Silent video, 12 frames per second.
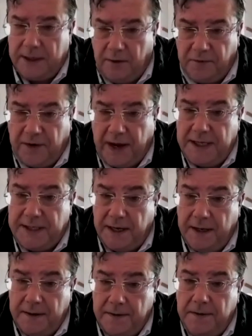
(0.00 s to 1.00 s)
the belt
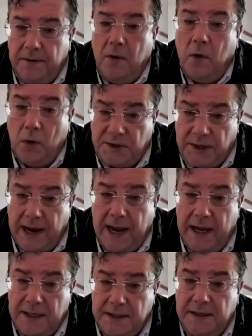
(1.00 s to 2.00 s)
single facer
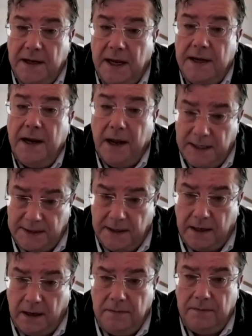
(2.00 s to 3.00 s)
also has
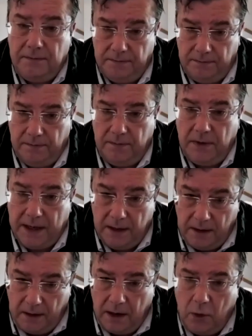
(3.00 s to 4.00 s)
a nice little
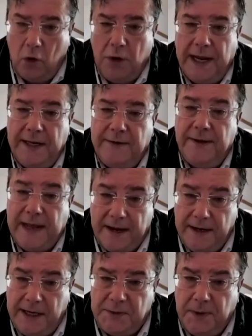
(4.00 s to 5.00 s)

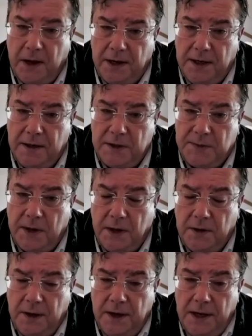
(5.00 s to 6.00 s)
hook into that niche
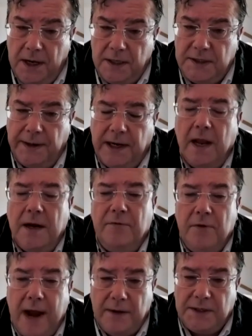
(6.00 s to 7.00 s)
market as well.
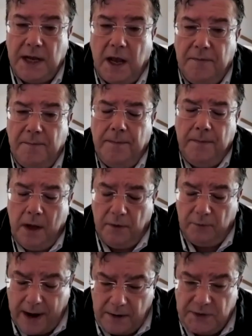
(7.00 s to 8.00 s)
So it kind of
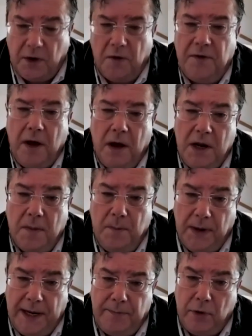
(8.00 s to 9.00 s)
rounds
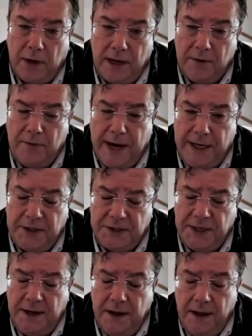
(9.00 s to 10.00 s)
off our complete
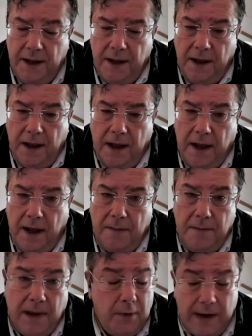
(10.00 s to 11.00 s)
product range,
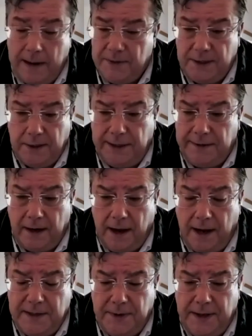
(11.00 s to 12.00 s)
and we're
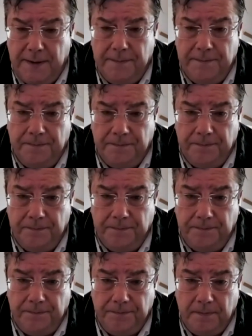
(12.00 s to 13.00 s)
absolutely delighted with
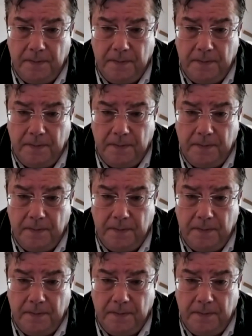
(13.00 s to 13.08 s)
it.